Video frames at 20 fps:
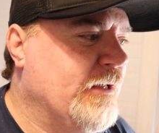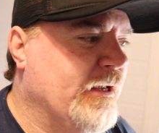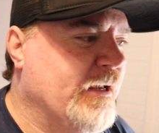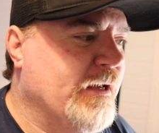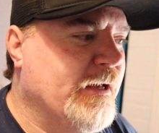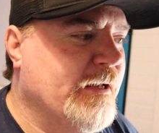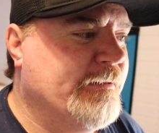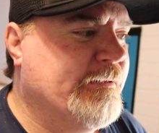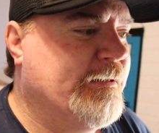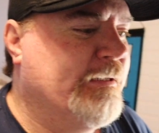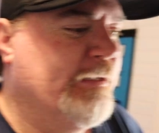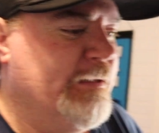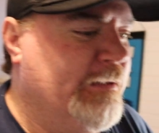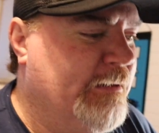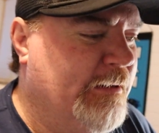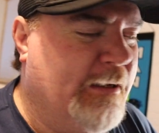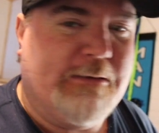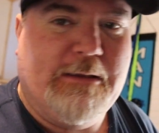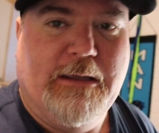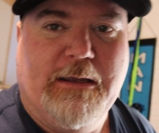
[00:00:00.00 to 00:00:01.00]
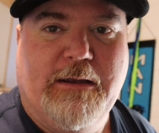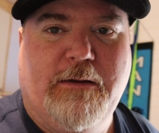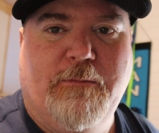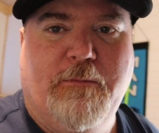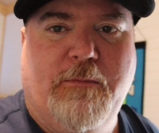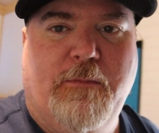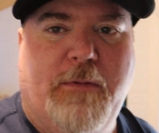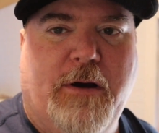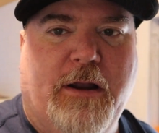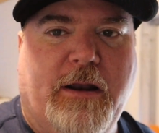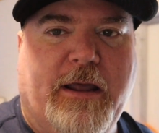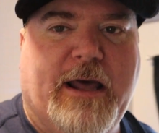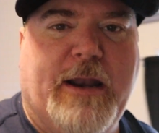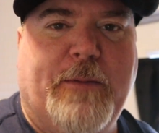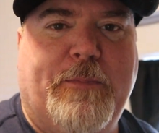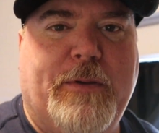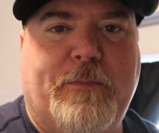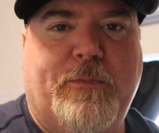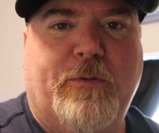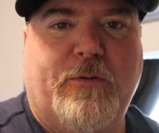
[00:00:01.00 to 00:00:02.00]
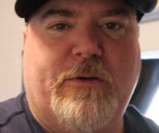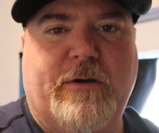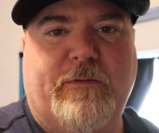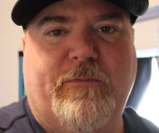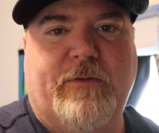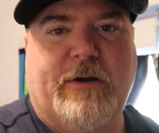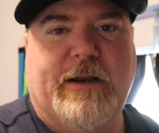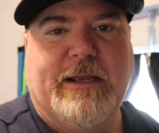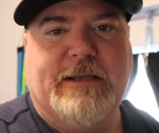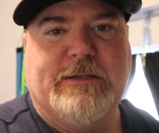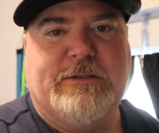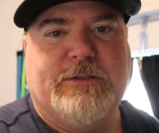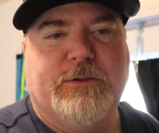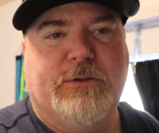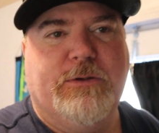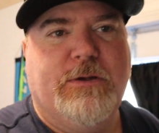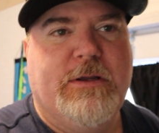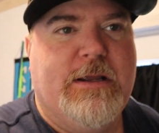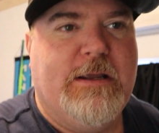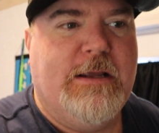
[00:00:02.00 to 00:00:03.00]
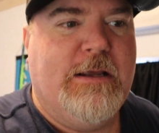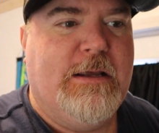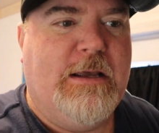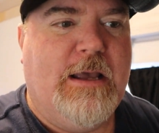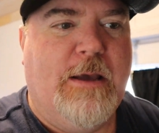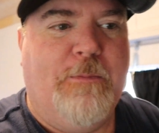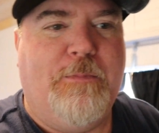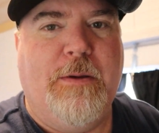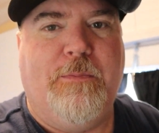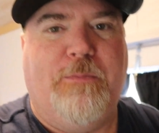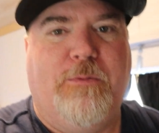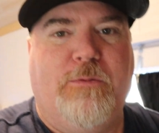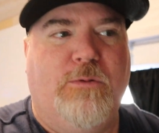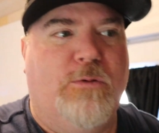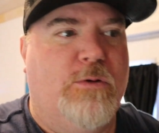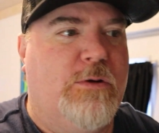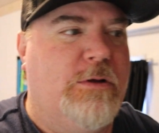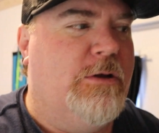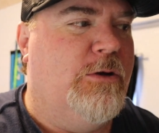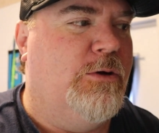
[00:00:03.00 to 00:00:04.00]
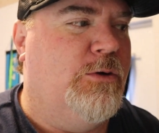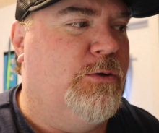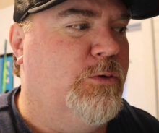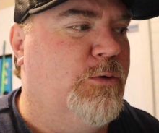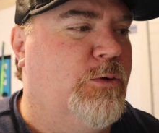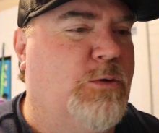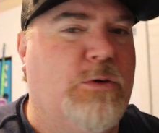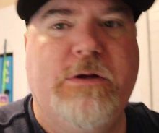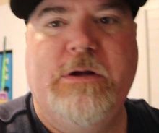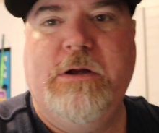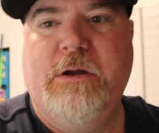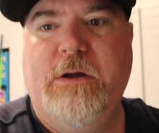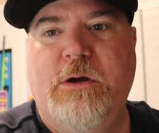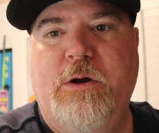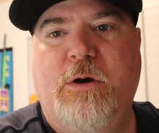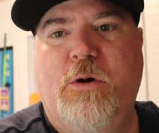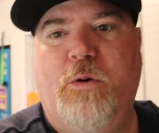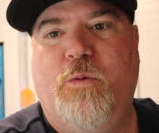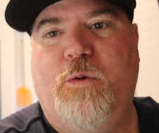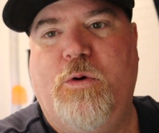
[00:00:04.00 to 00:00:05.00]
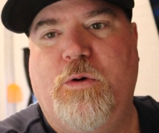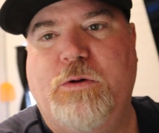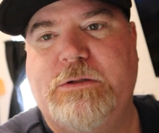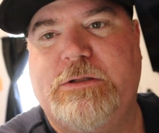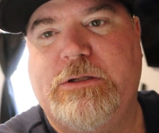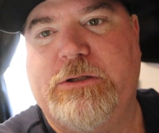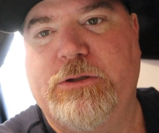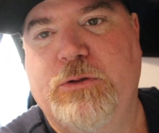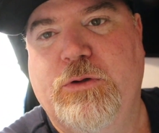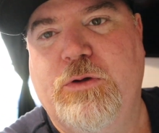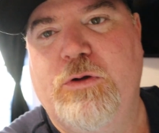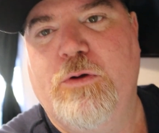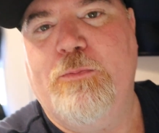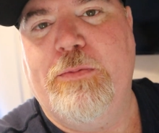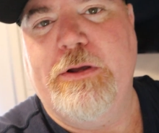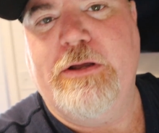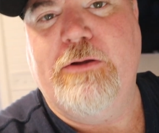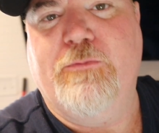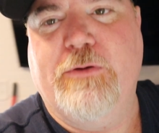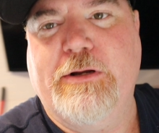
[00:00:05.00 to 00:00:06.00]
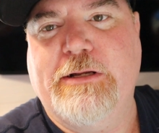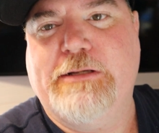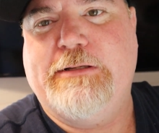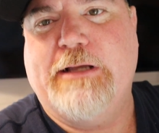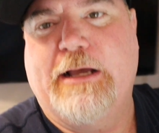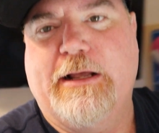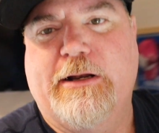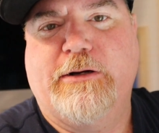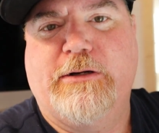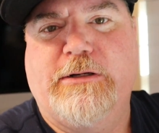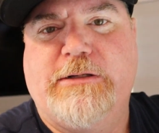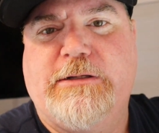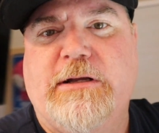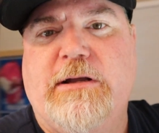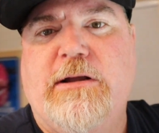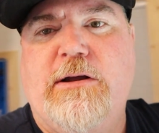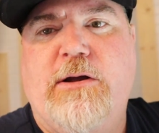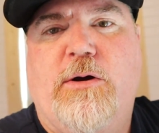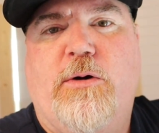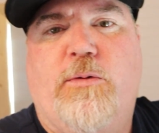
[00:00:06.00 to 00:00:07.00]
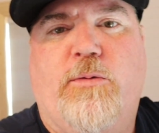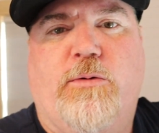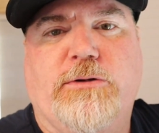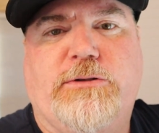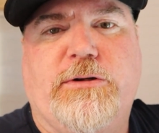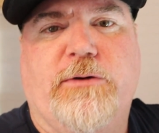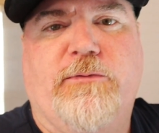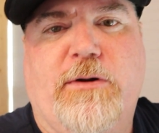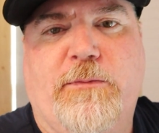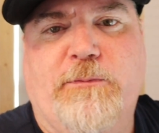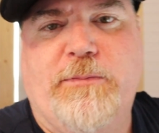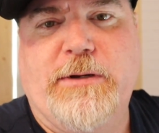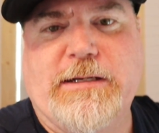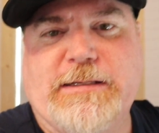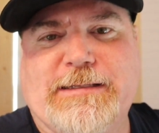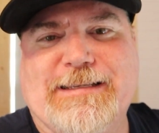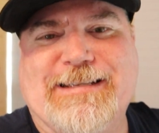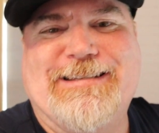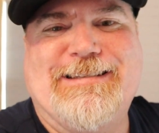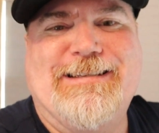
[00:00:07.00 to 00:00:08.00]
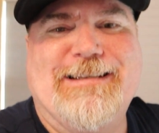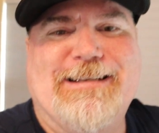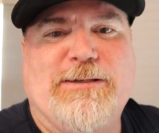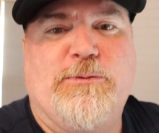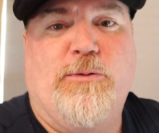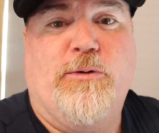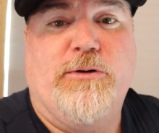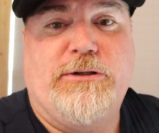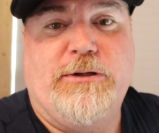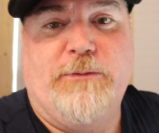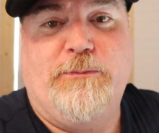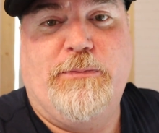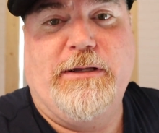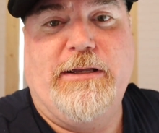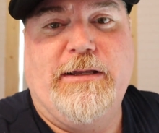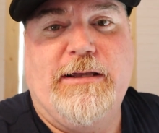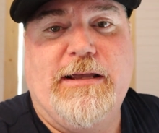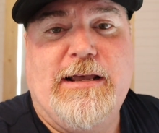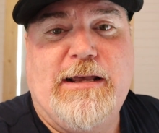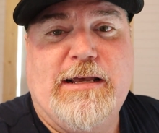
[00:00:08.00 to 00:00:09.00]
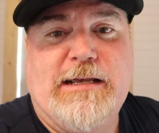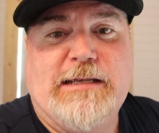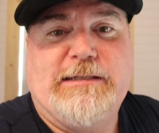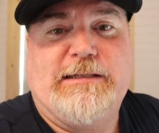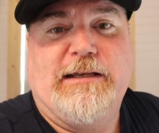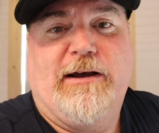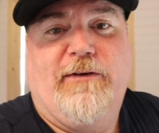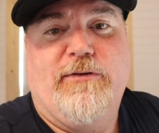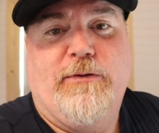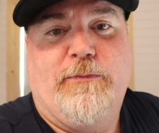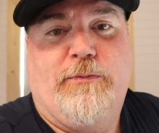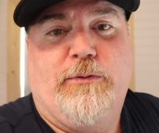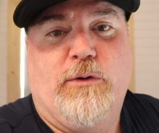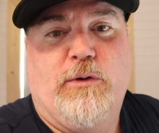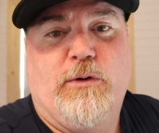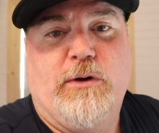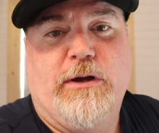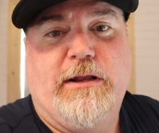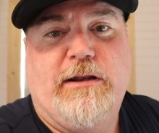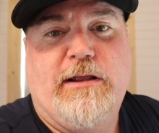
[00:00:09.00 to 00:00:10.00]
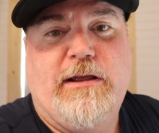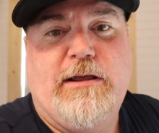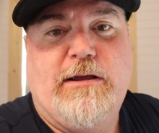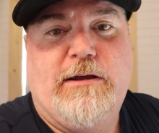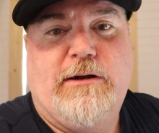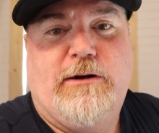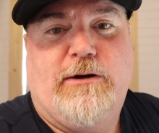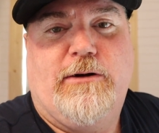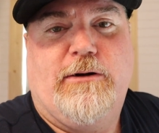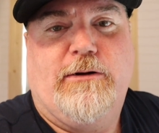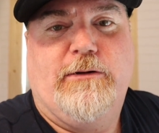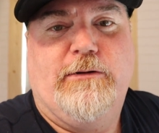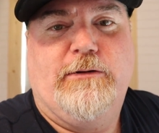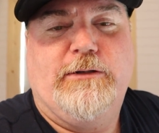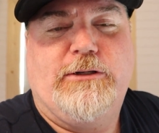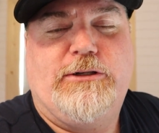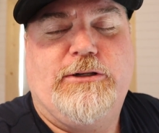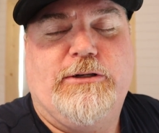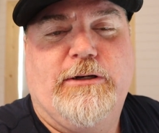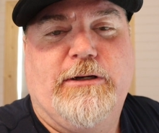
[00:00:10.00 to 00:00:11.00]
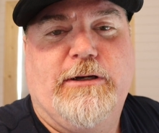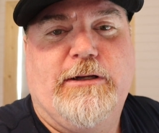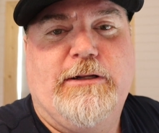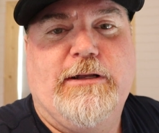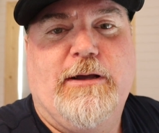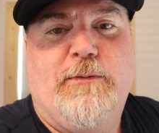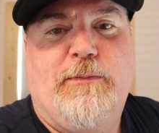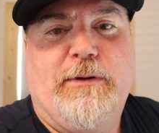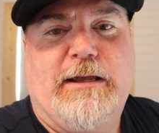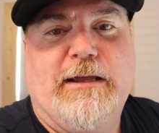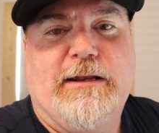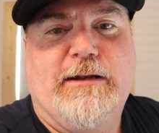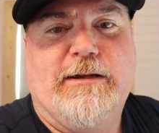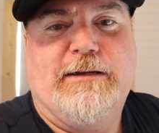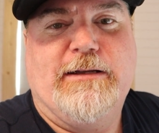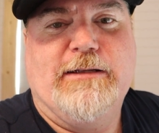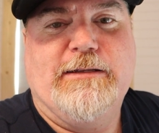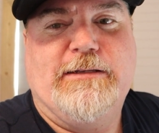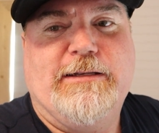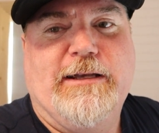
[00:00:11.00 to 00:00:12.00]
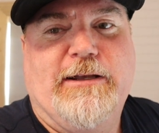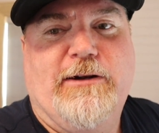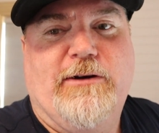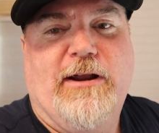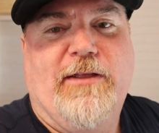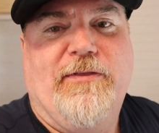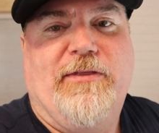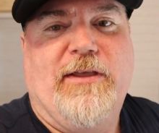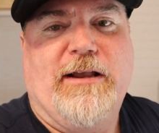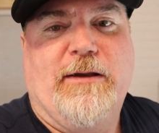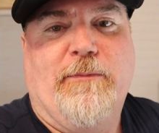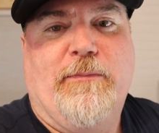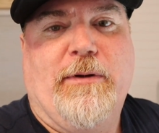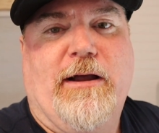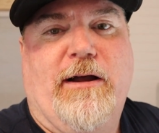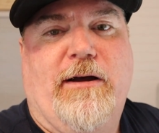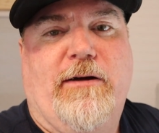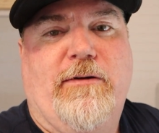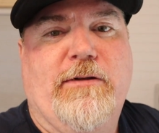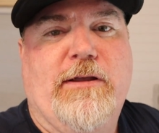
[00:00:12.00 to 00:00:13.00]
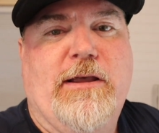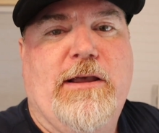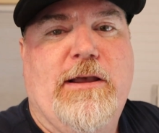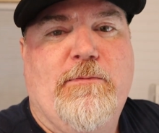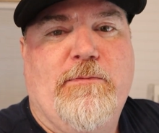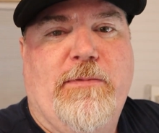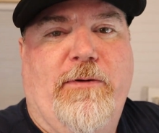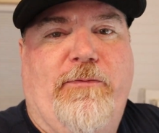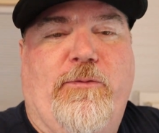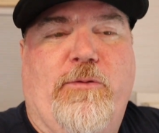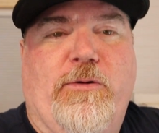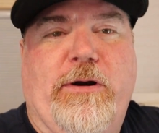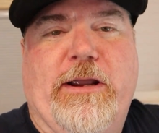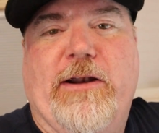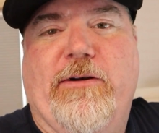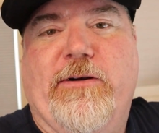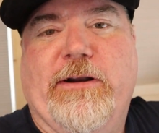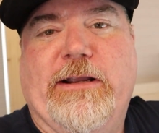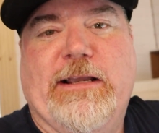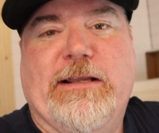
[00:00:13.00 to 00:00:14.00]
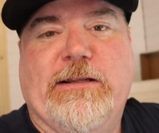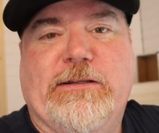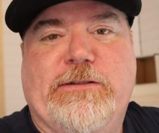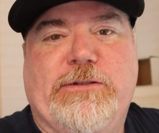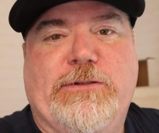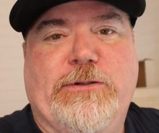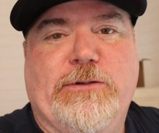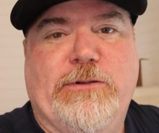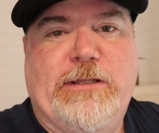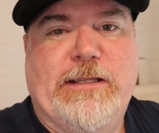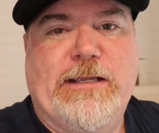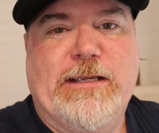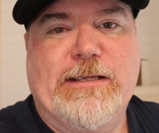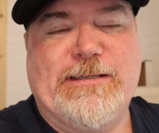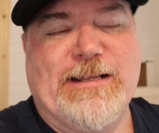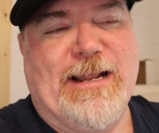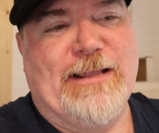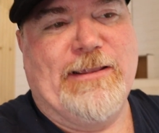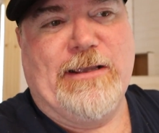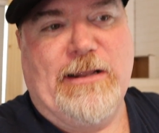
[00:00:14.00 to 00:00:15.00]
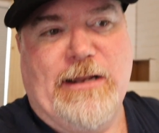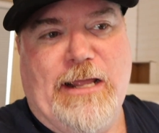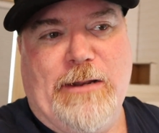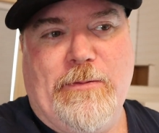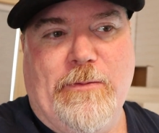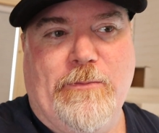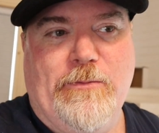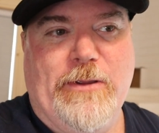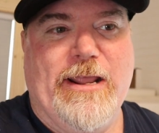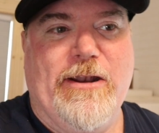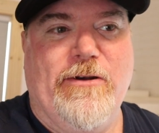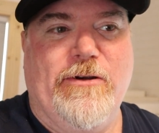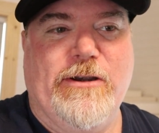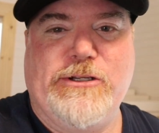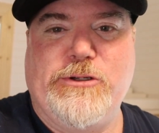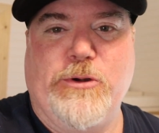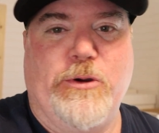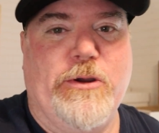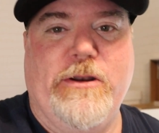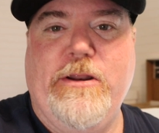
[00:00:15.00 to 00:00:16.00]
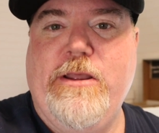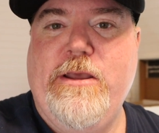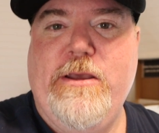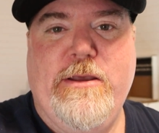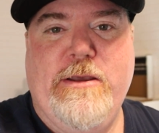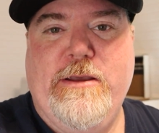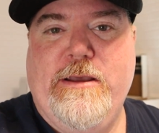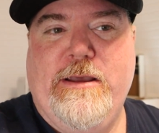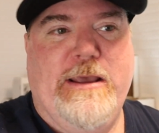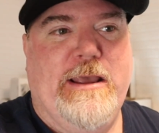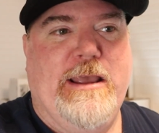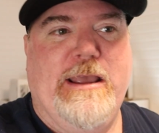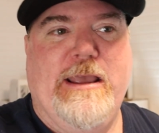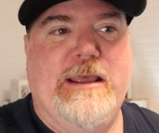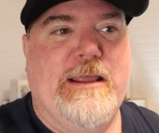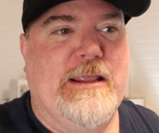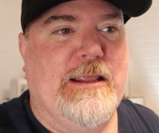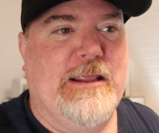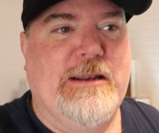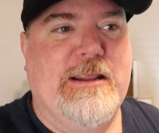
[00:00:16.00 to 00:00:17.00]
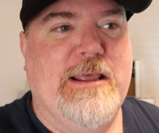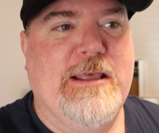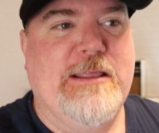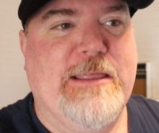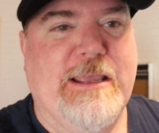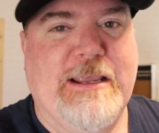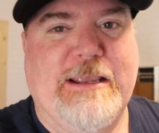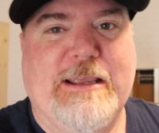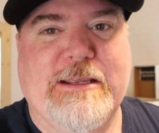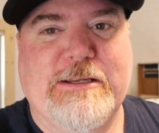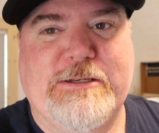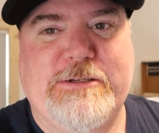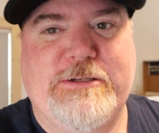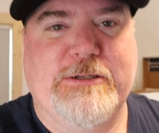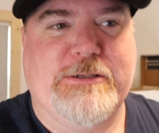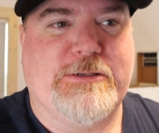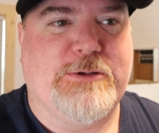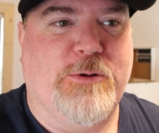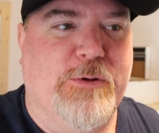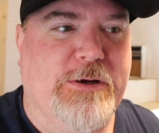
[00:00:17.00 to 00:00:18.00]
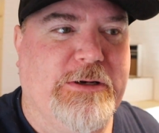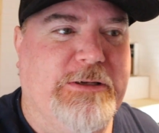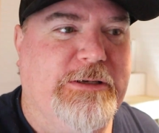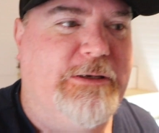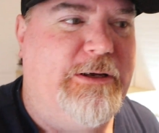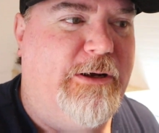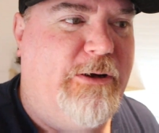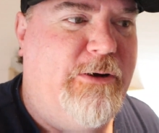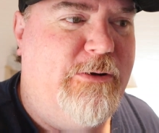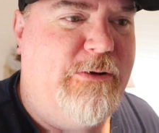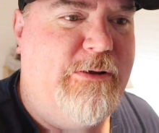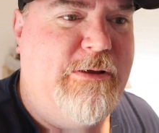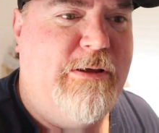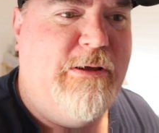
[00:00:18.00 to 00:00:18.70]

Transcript: that I think a lot of people could relate to, and people who want to be resellers, want to run businesses, want to be self-employed, or should begin to consider and think about before entering into this. And I think a lot of people enter into it and think it's just going to go